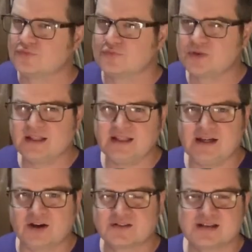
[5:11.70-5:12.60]
really
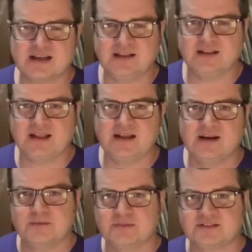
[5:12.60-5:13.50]
articulate,
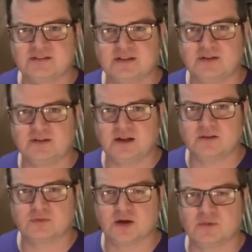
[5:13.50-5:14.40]
but still
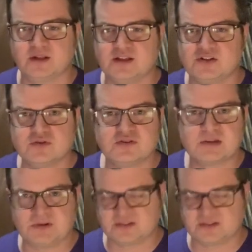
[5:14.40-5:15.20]
a really usable